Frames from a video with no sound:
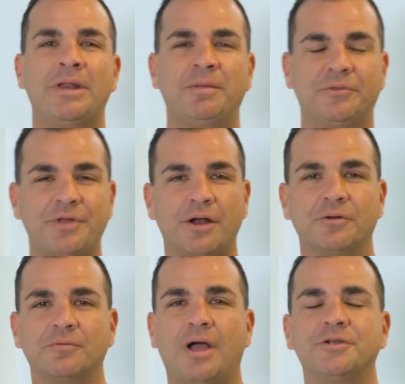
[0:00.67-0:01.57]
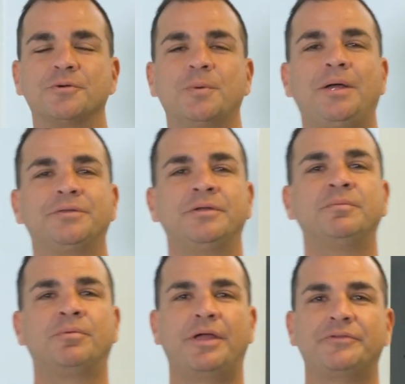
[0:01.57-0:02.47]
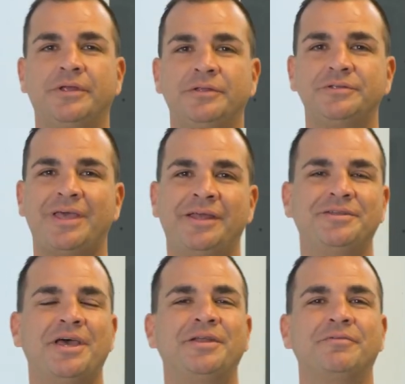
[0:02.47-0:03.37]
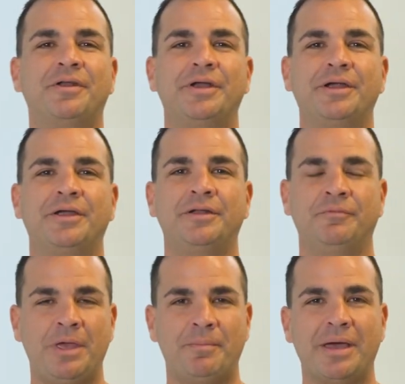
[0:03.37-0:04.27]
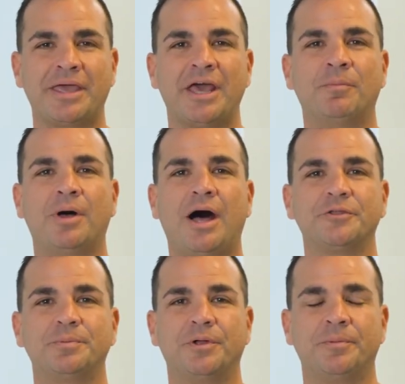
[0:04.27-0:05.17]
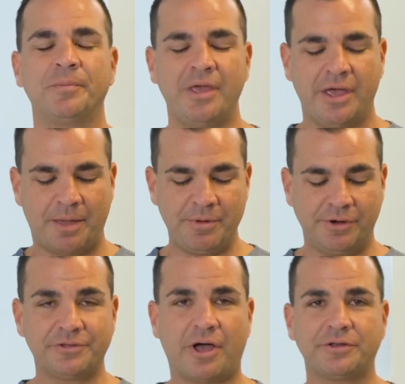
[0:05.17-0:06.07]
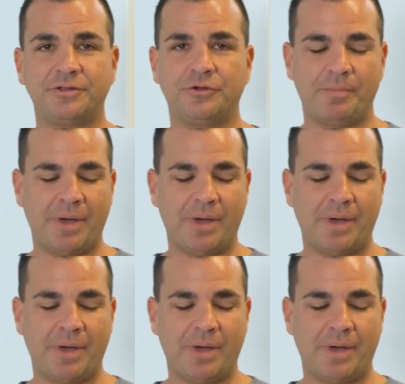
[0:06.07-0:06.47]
my name is Dr. Roger Welton, President and Attending Veterinarian of Maybeck Animal Hospital. I'm here to talk to you